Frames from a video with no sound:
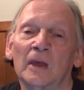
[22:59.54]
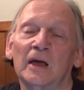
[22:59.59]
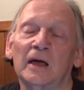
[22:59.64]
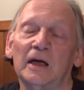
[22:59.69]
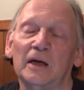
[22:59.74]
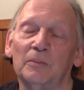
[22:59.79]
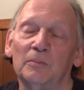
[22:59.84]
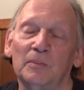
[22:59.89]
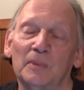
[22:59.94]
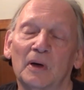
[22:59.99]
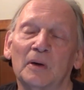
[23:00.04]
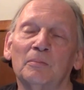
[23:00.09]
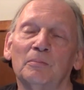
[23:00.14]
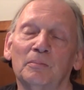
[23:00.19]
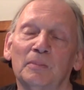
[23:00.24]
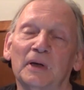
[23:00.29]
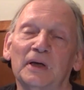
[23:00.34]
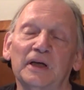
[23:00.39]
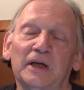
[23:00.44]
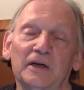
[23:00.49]
in not
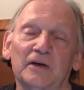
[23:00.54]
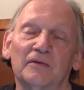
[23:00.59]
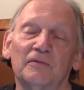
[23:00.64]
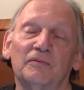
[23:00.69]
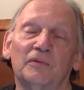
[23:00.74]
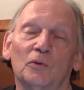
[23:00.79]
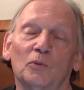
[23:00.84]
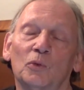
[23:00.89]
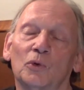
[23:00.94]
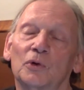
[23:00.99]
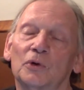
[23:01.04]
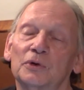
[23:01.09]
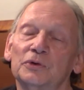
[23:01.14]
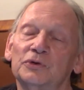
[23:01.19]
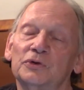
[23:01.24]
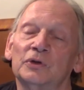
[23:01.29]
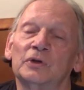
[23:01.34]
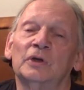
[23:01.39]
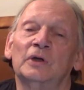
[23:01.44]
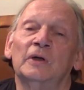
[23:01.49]
many of the
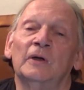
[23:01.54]
words.